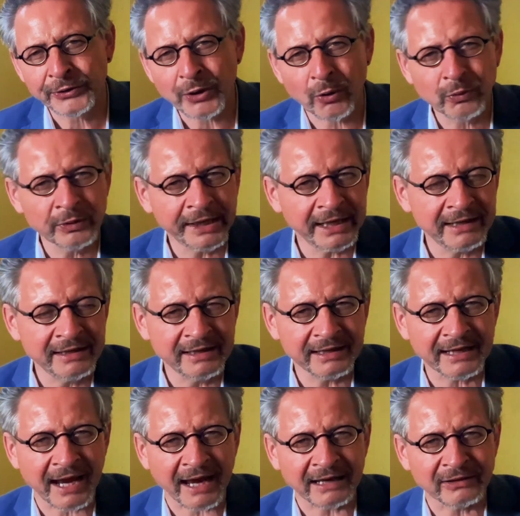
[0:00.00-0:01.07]
only
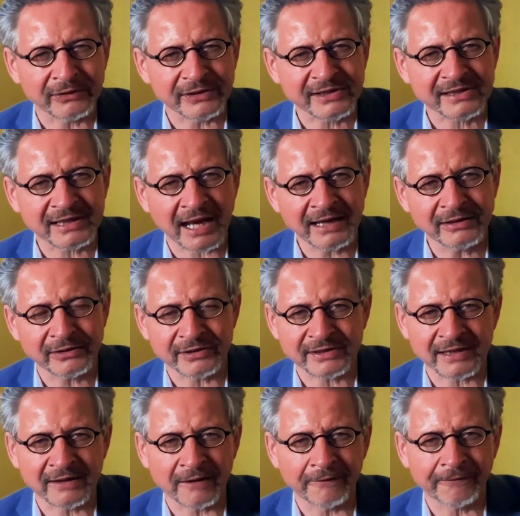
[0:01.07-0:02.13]
indicate her status
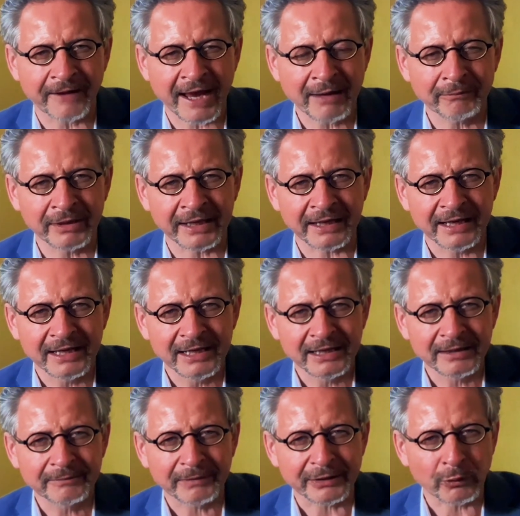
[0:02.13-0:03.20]
in the family,
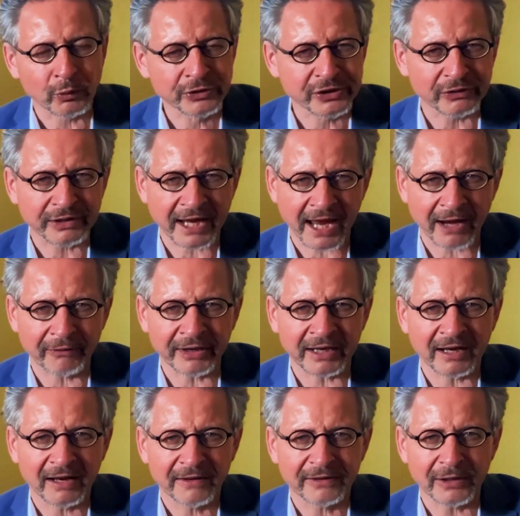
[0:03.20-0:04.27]
but also
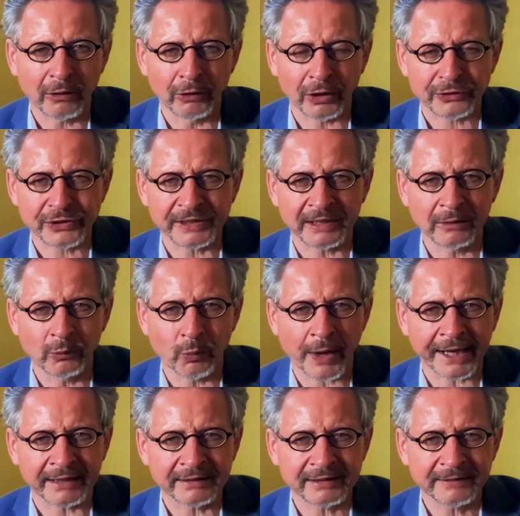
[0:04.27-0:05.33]
carry theological
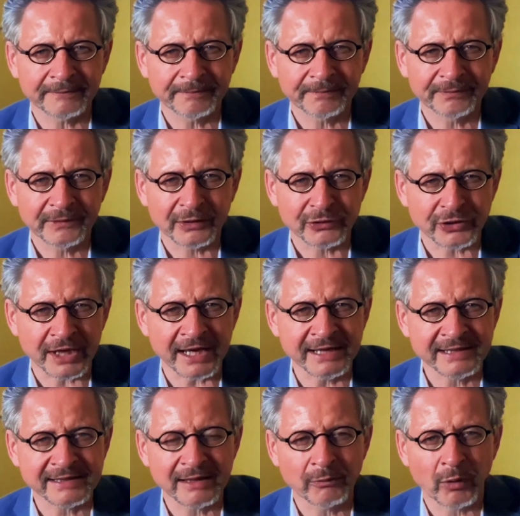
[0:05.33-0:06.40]
weight. She
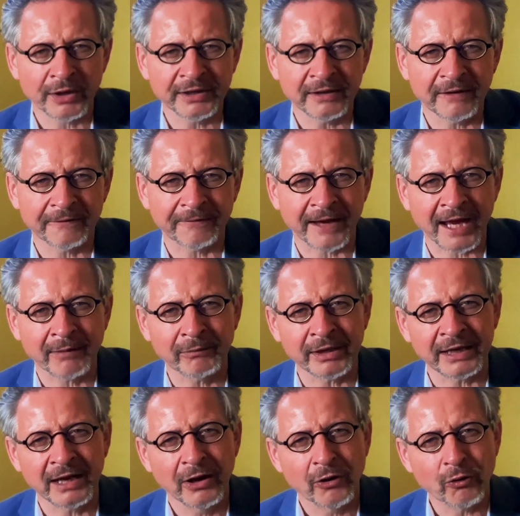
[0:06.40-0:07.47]
is the one in the
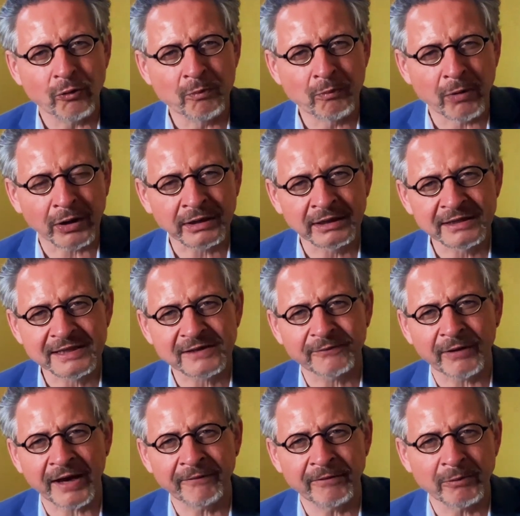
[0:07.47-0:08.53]
family who models for
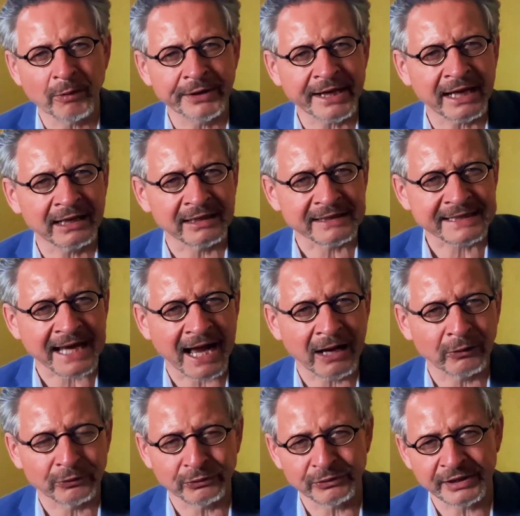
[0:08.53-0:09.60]
everyone else
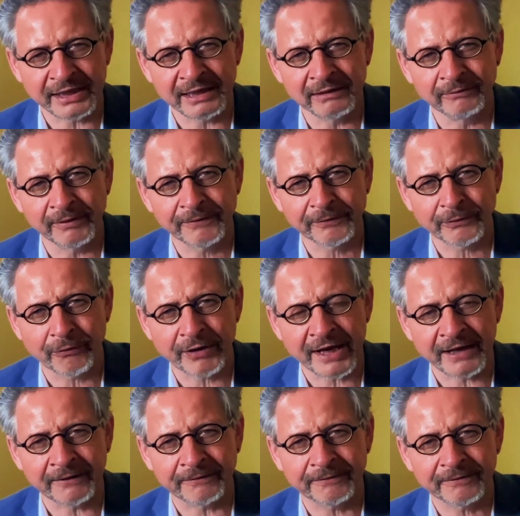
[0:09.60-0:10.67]
how to deal with grief.